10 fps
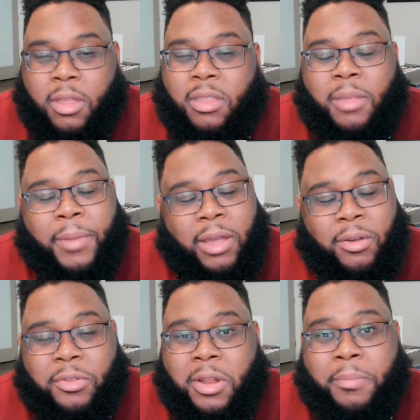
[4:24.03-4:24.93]
The
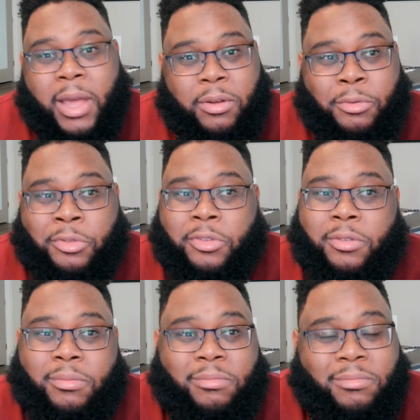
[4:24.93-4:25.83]
Bengals are the Bengals.
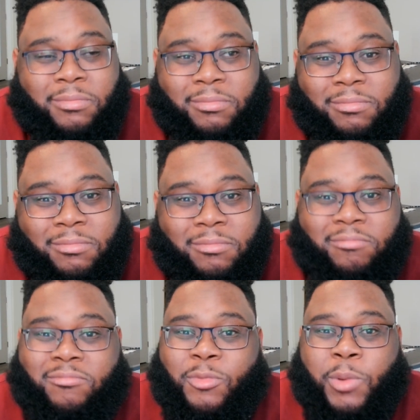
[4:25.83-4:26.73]

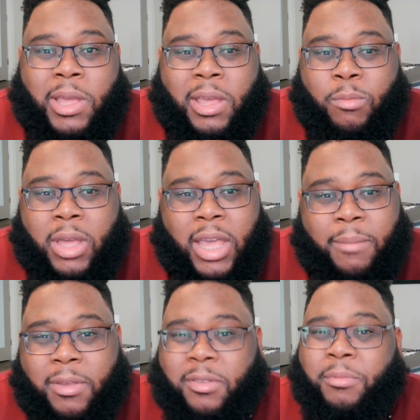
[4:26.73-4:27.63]
We
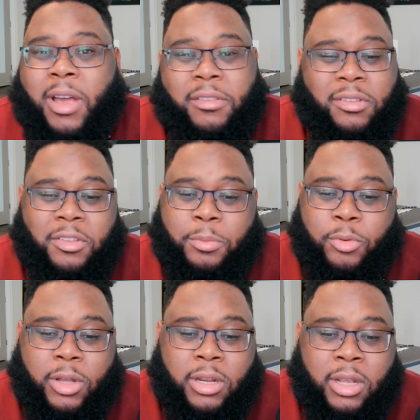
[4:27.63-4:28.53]
can't be surprised at this
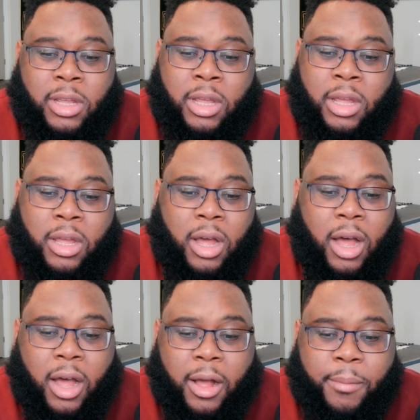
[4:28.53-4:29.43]
point.
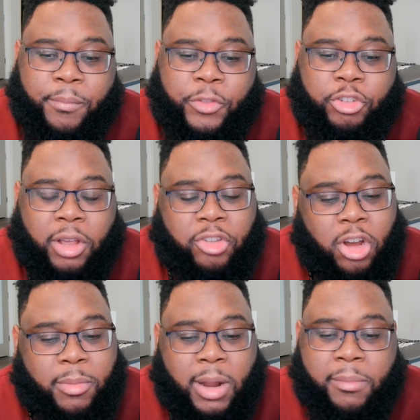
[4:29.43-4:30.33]
Trey
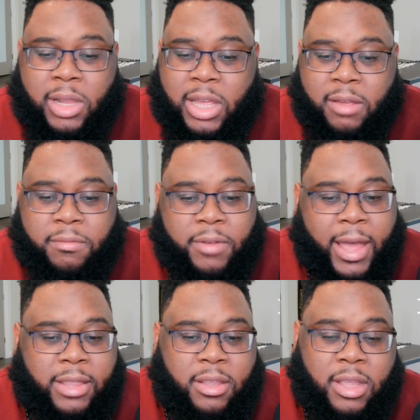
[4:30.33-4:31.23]
Sermon, I believe,
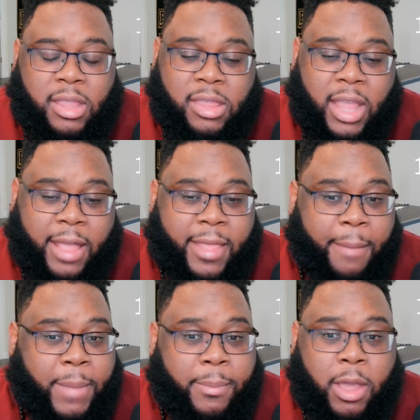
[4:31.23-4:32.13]

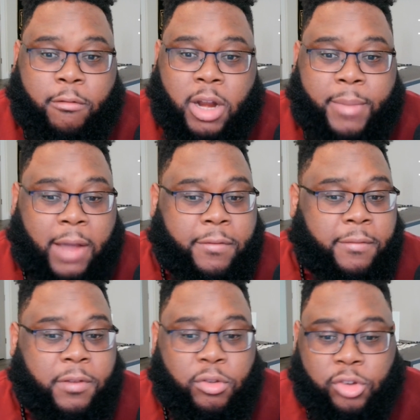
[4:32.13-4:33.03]
that may be a running back for the
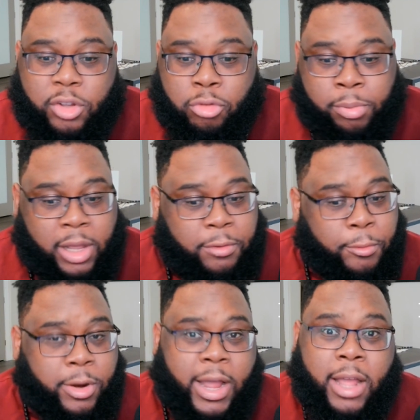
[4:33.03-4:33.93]
future to replace
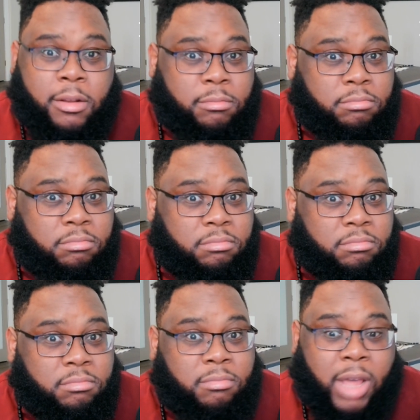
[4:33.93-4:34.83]
Fournette,
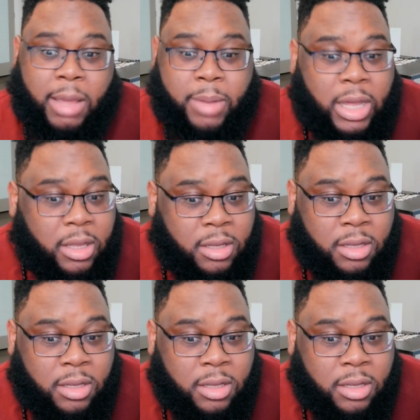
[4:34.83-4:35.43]
maybe.